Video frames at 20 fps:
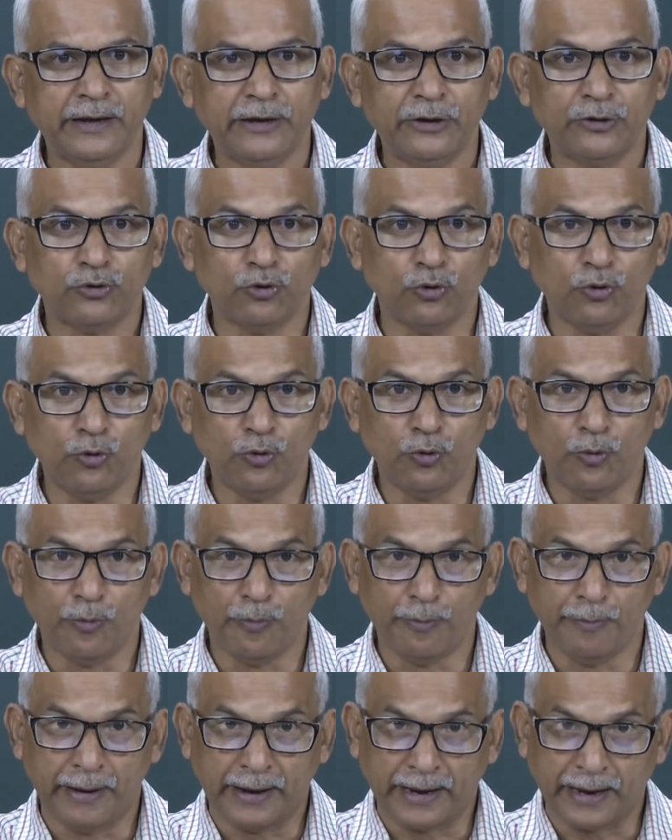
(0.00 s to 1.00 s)
to
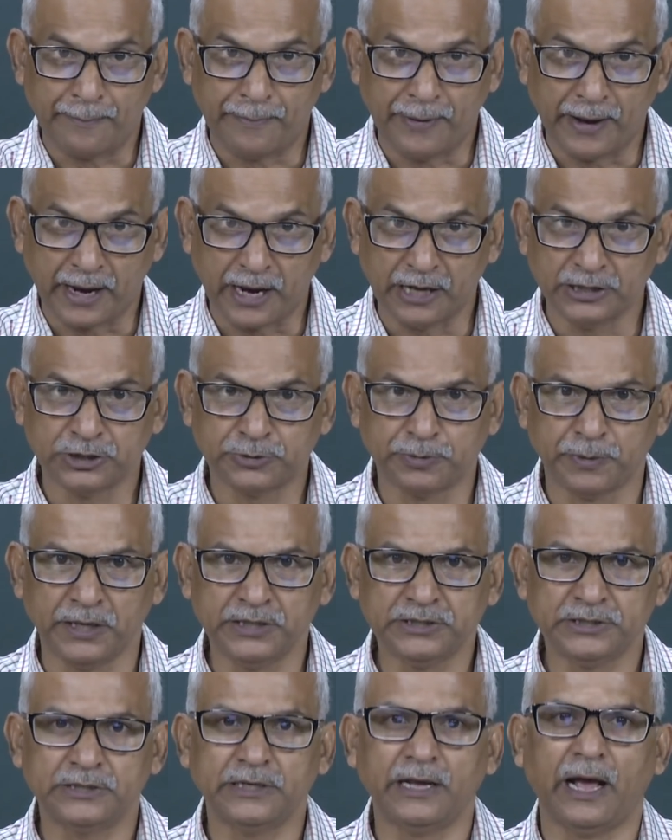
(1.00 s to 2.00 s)
make a vacant
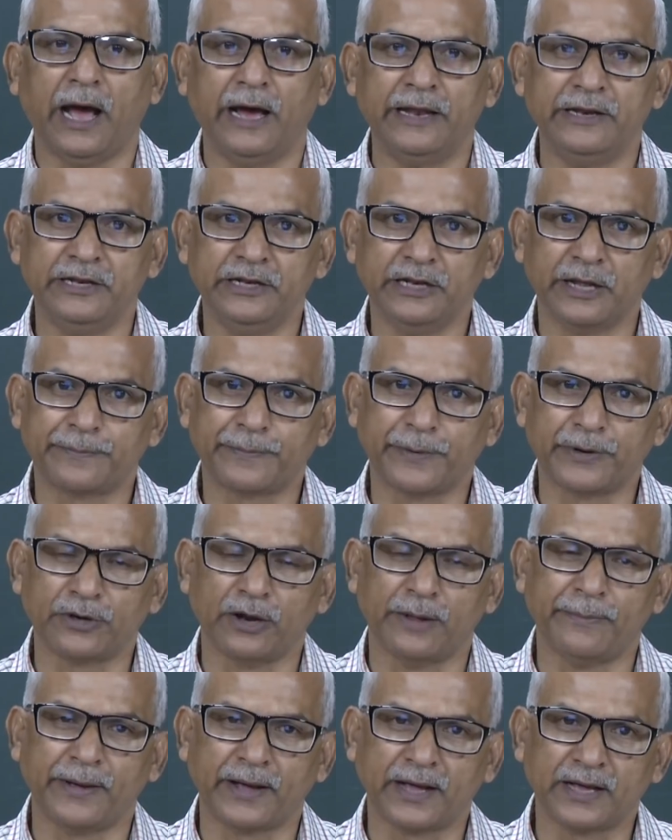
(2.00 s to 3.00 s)
space, and in that particular
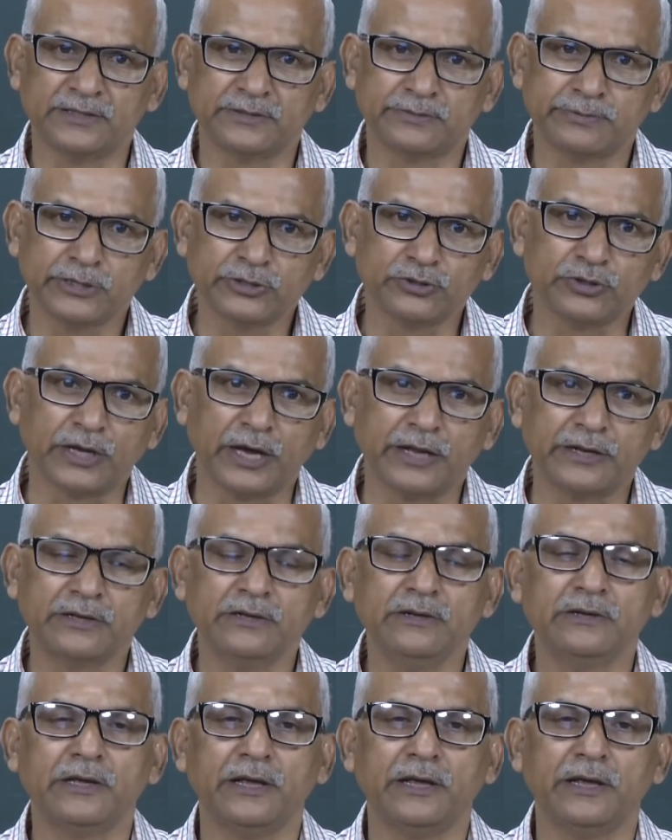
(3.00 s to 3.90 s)
vacant space we can